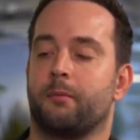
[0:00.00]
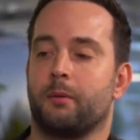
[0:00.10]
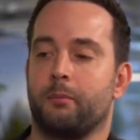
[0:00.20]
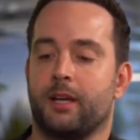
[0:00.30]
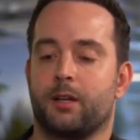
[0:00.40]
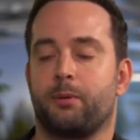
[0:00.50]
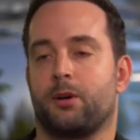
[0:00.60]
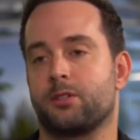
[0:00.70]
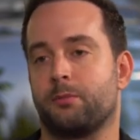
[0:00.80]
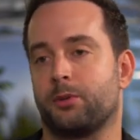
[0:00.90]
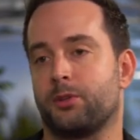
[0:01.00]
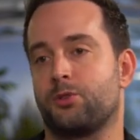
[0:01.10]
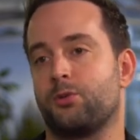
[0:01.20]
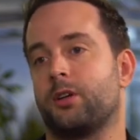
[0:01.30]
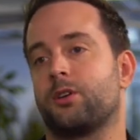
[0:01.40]
make it possible
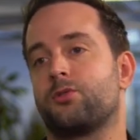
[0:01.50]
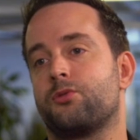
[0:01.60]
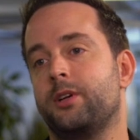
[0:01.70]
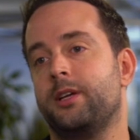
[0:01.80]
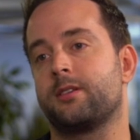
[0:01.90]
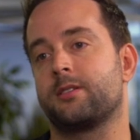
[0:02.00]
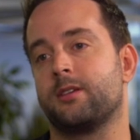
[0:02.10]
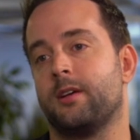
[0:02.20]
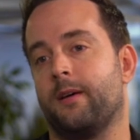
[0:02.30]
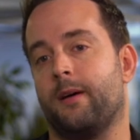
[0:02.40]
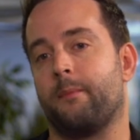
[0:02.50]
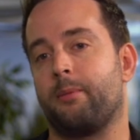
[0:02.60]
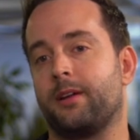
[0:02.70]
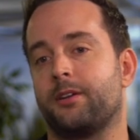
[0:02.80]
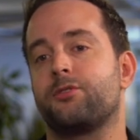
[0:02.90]
to increase
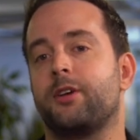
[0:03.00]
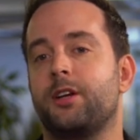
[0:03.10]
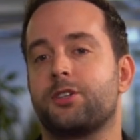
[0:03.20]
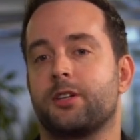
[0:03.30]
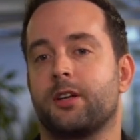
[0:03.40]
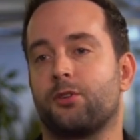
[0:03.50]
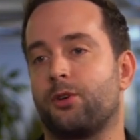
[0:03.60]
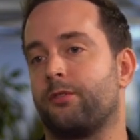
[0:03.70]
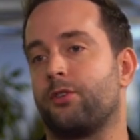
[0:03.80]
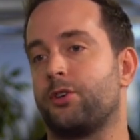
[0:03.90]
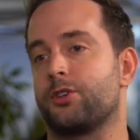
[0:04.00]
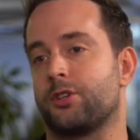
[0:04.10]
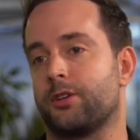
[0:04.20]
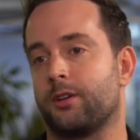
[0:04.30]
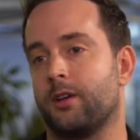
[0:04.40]
penetration and
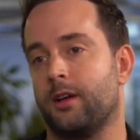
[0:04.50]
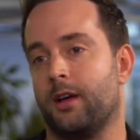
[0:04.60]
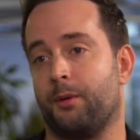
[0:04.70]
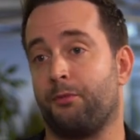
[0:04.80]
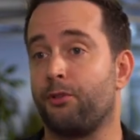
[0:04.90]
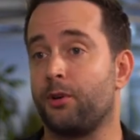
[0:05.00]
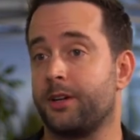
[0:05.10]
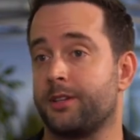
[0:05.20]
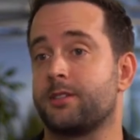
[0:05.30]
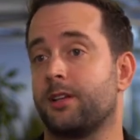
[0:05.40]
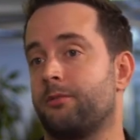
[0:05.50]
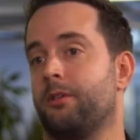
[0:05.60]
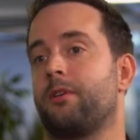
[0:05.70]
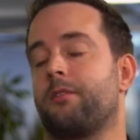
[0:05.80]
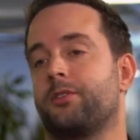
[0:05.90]
conversion for
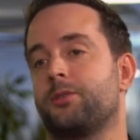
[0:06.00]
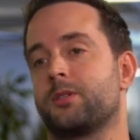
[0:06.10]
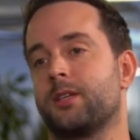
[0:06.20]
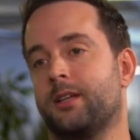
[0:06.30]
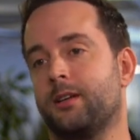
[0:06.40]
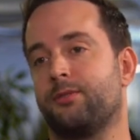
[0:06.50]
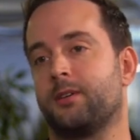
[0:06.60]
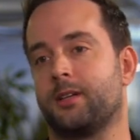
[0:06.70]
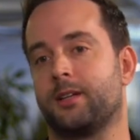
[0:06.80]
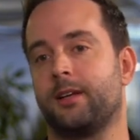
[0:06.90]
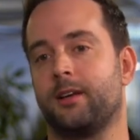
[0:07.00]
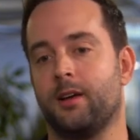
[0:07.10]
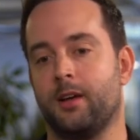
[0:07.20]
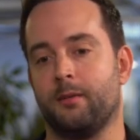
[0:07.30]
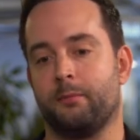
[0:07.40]
ancillary revenue significantly
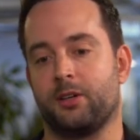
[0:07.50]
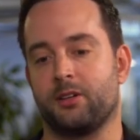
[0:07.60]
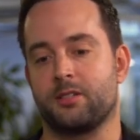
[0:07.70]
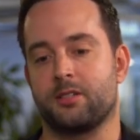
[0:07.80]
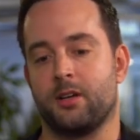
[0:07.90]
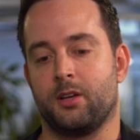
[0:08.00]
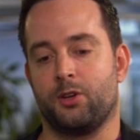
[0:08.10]
because,